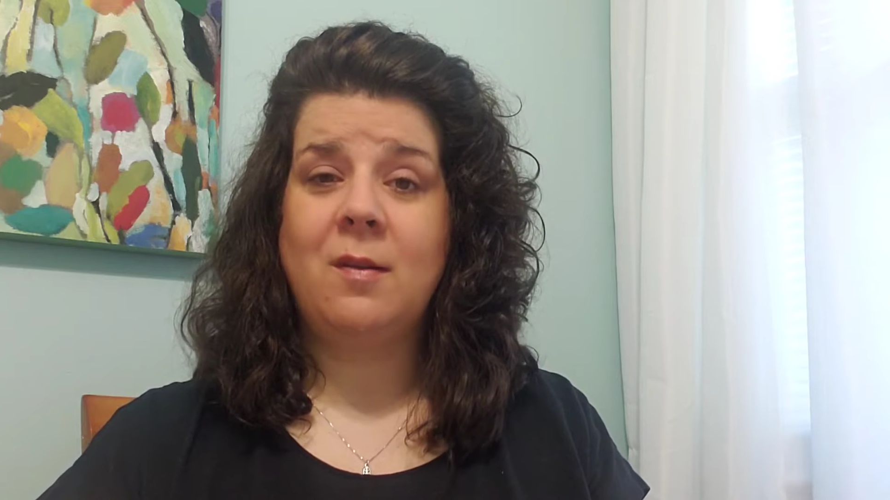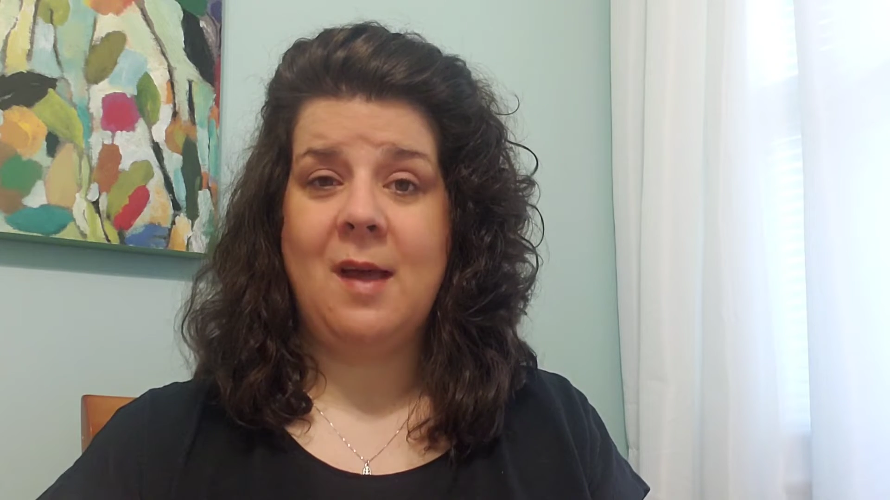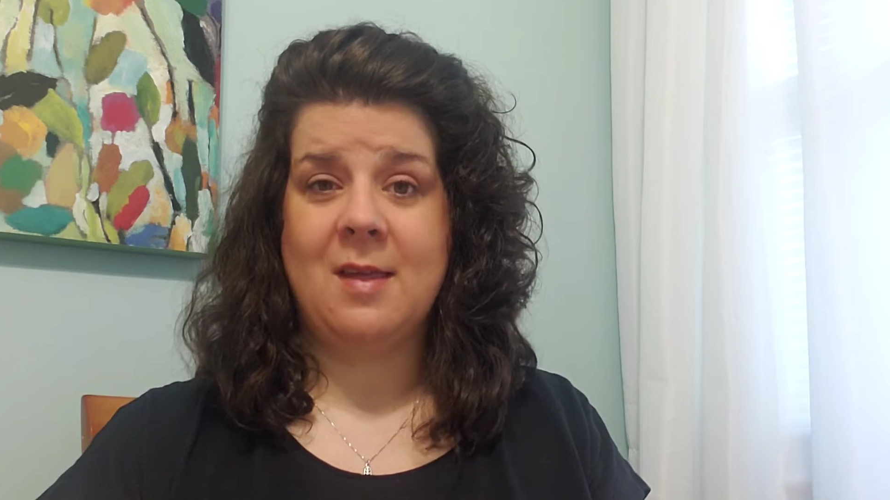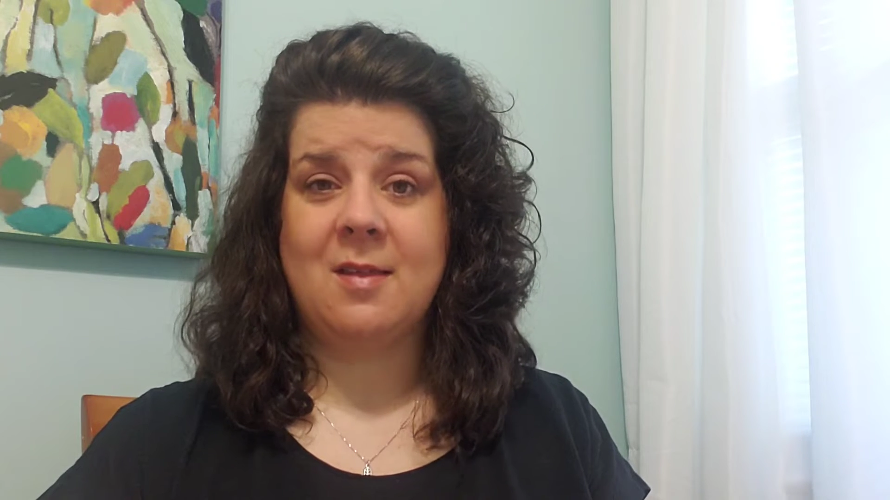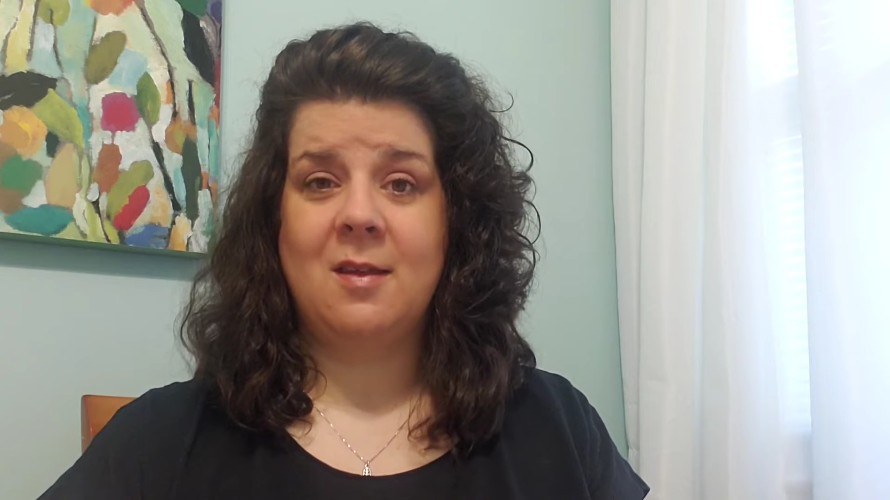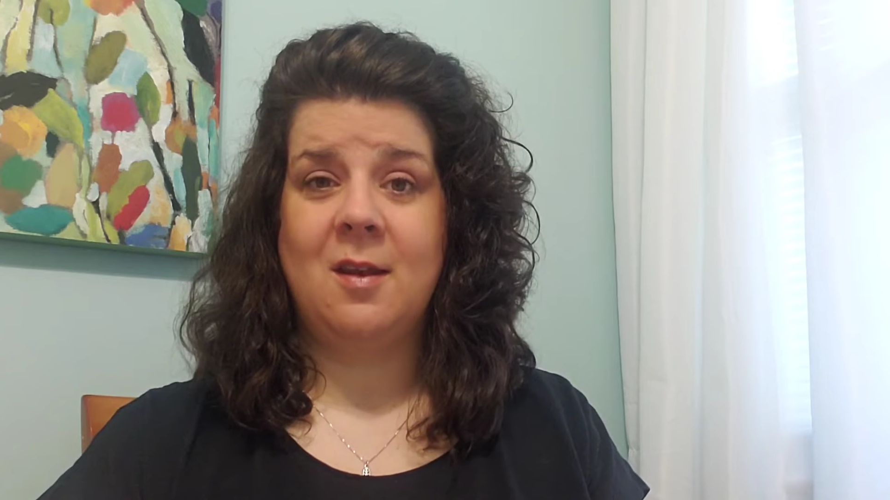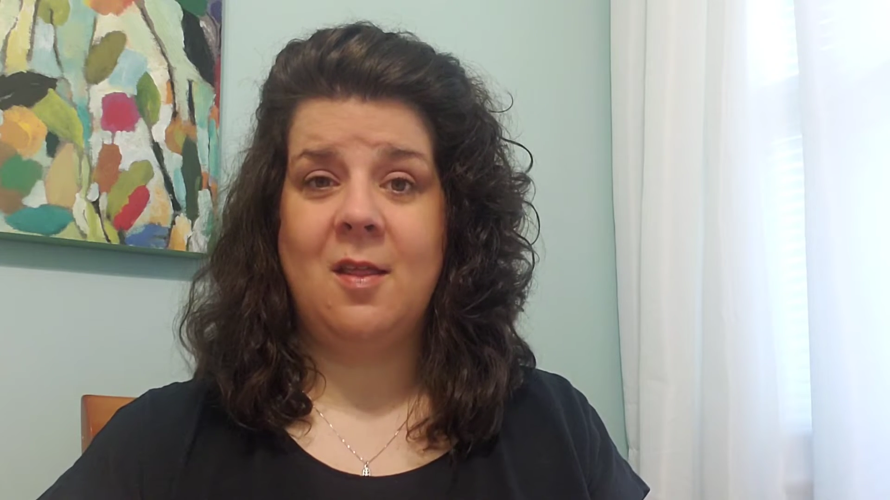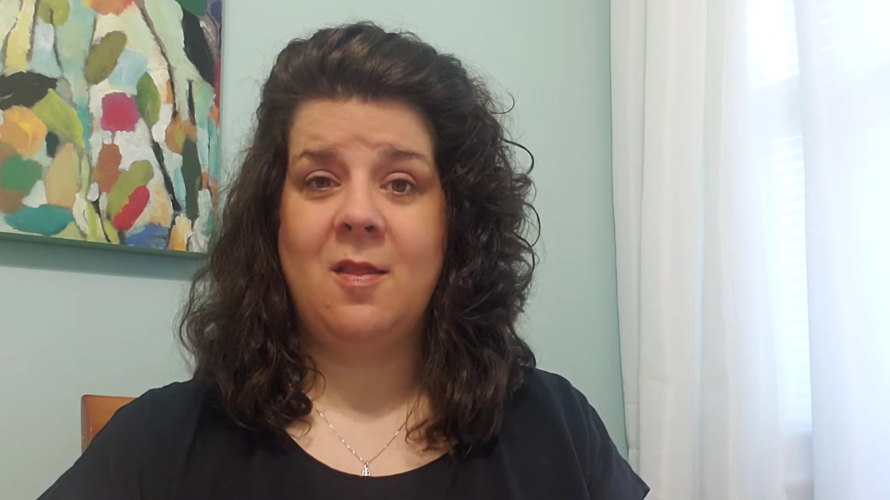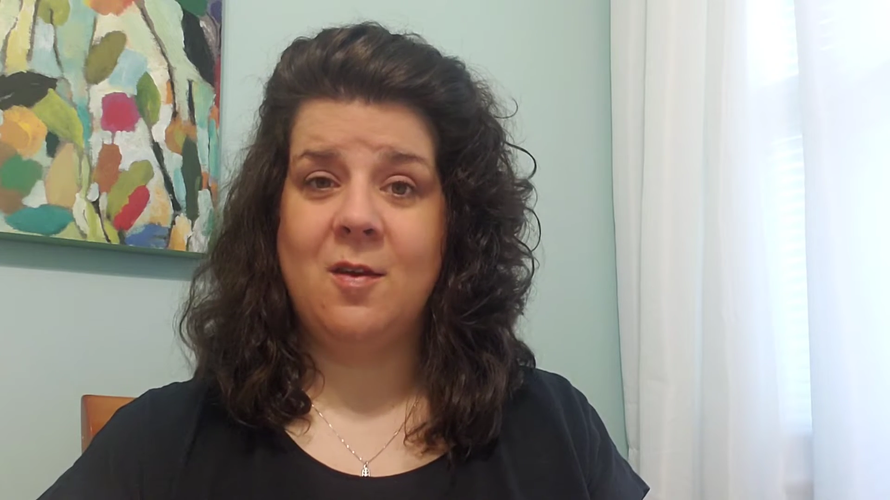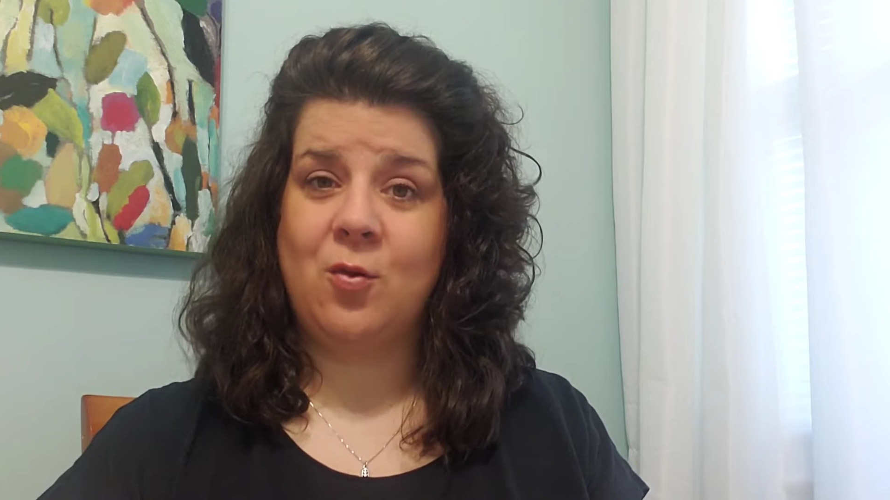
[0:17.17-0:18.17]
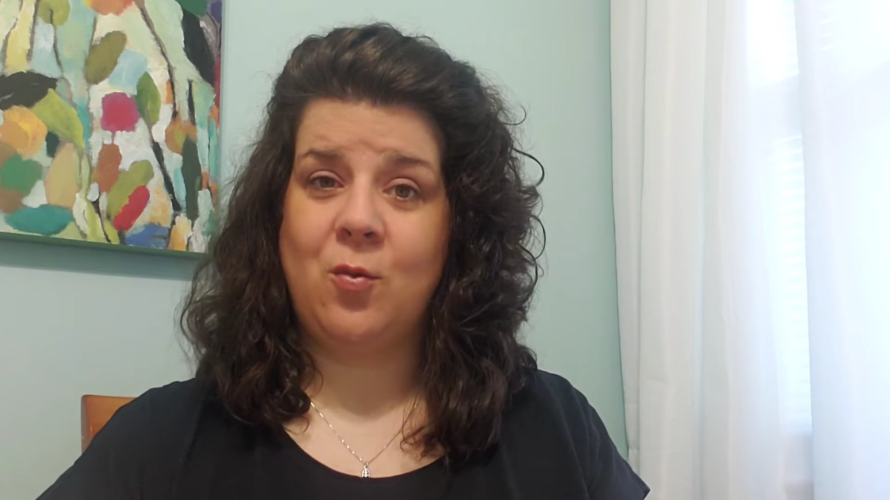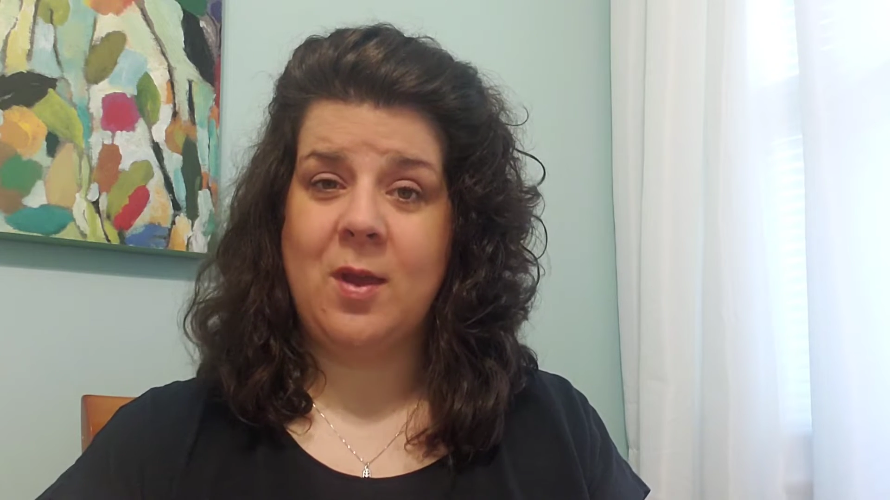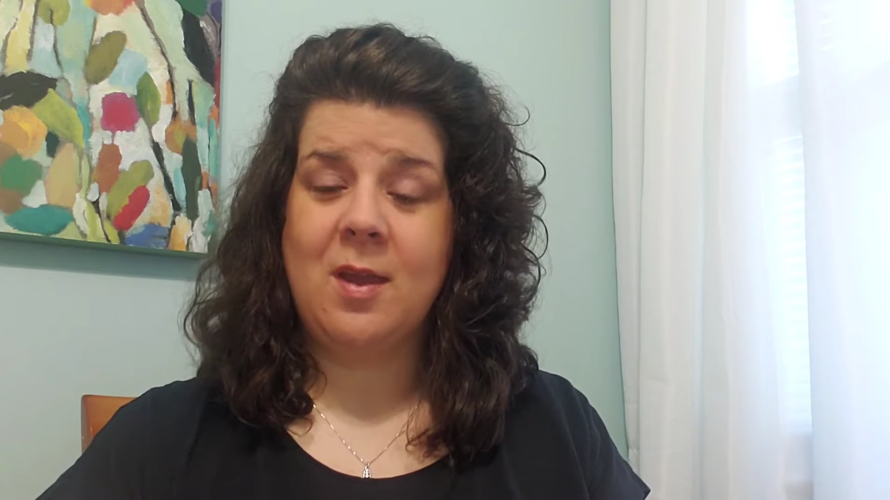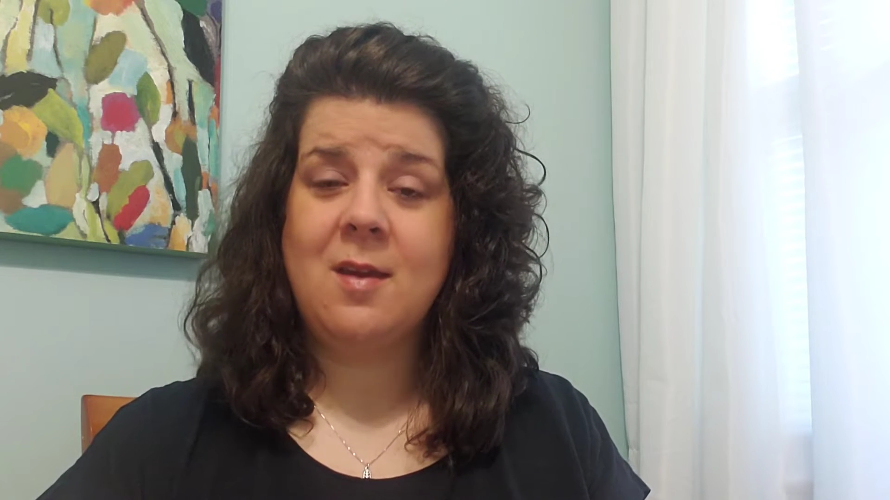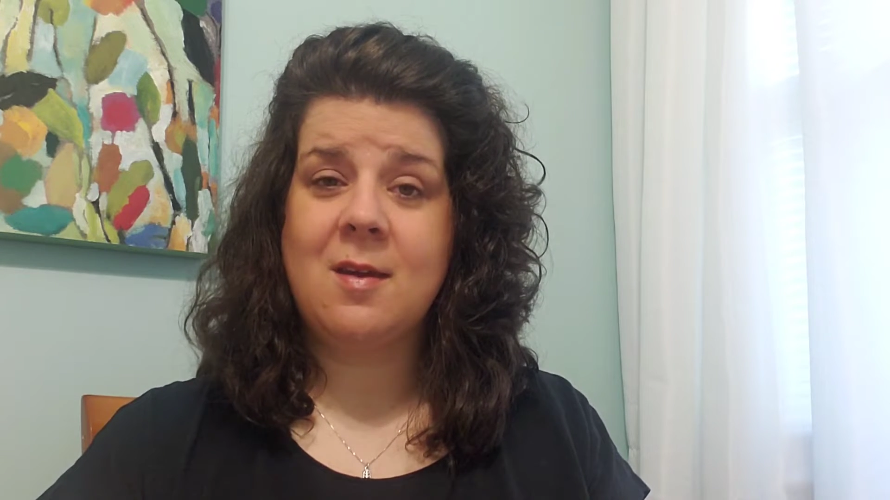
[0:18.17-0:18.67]
lesson this
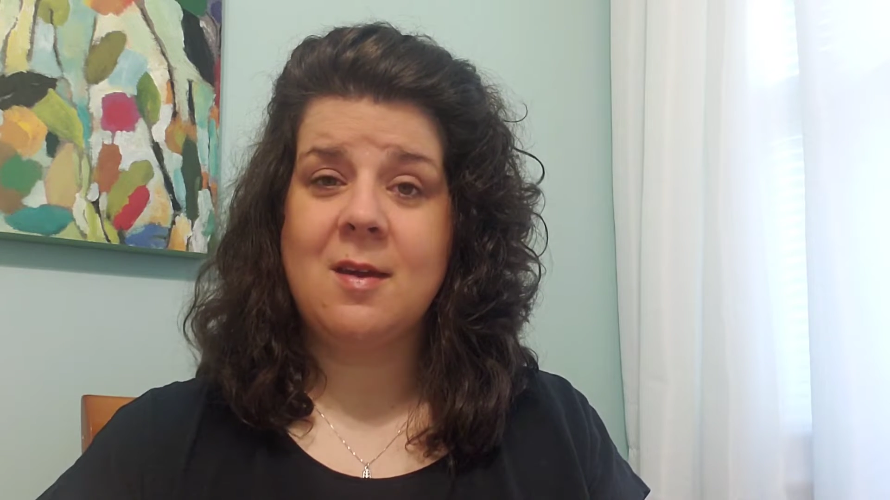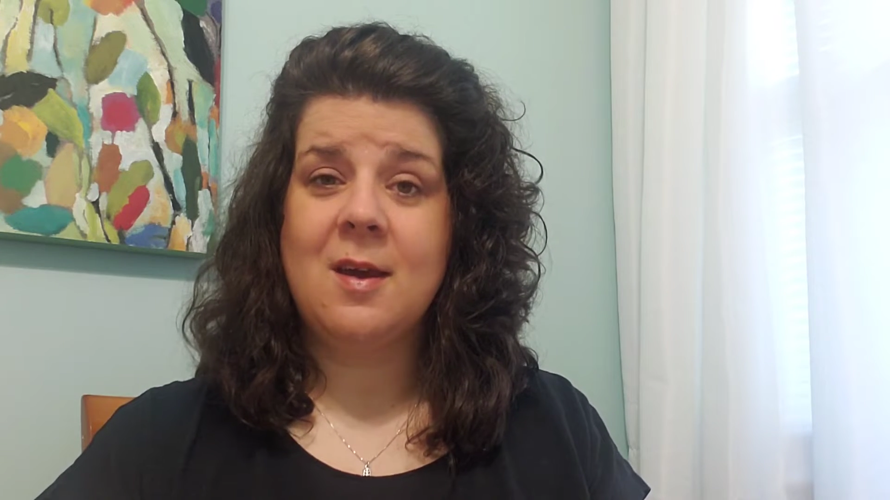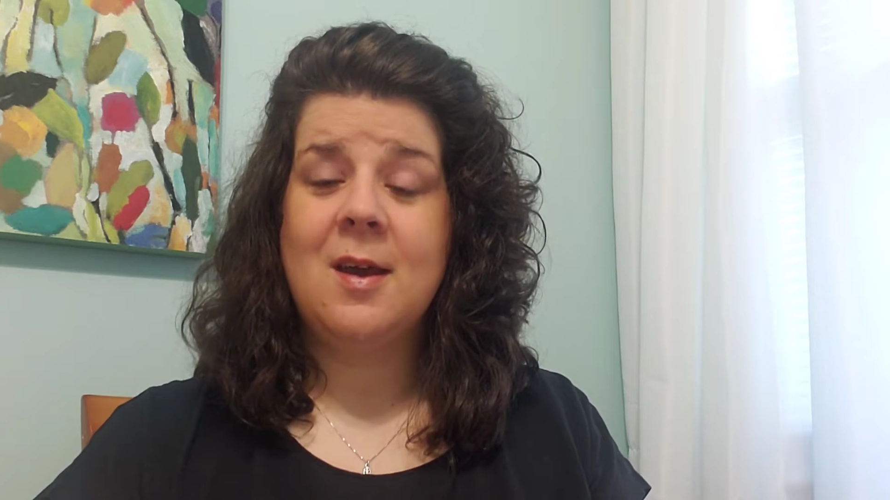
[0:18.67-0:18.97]
week.